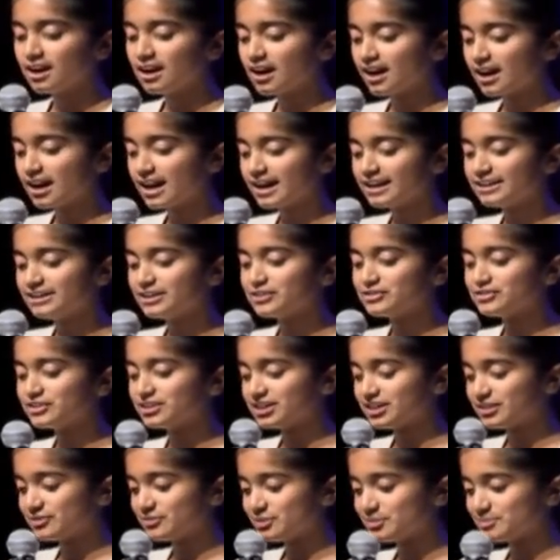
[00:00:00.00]
I know that
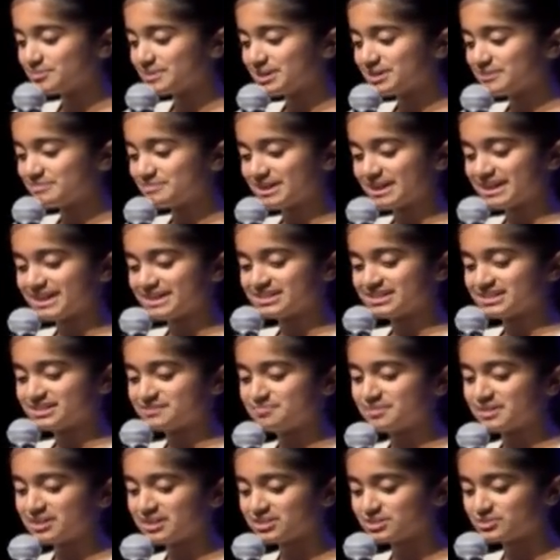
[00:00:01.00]
you will be amazed
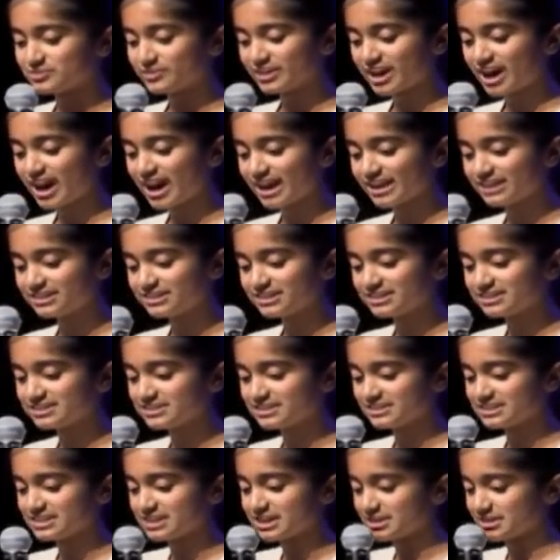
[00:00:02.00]
because when I
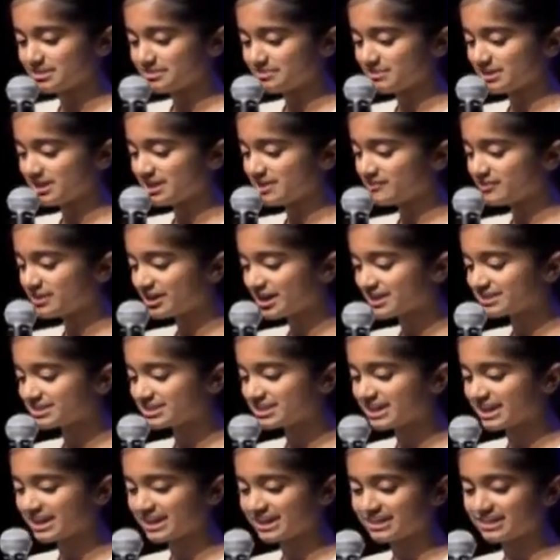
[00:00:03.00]
listened to him, even as a
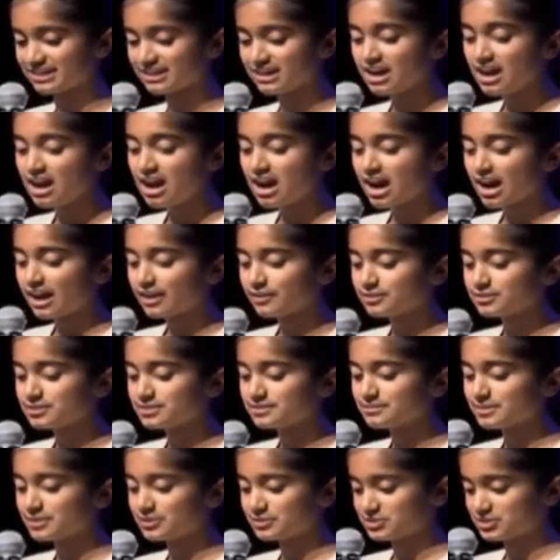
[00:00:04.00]
kid, I was
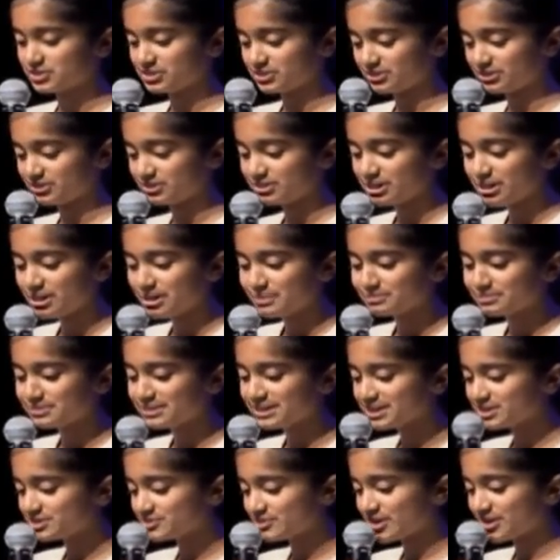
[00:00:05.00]
emotional.
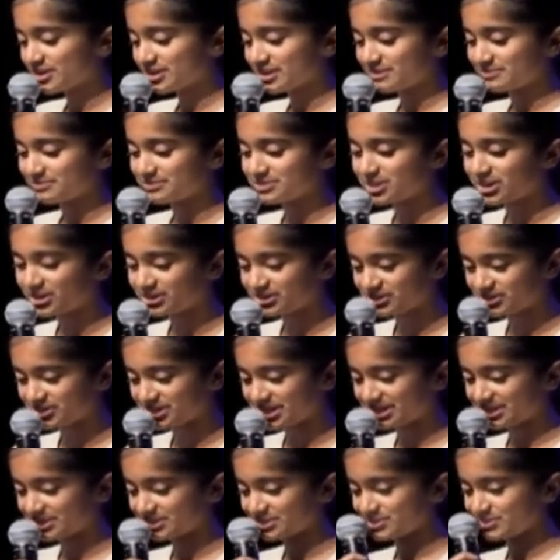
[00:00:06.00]
Please welcome Dr.
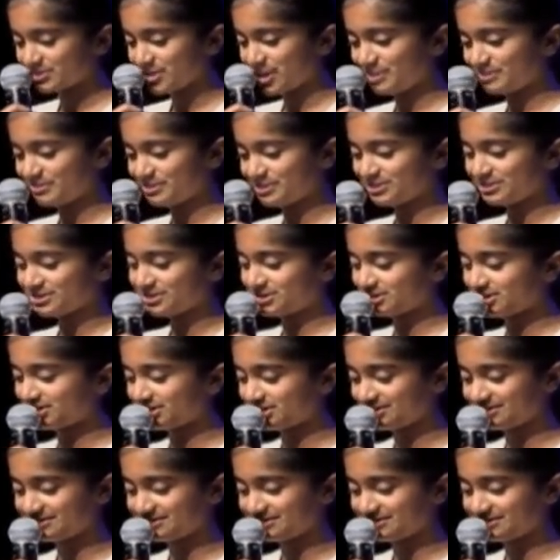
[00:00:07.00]
Terrence Roberts.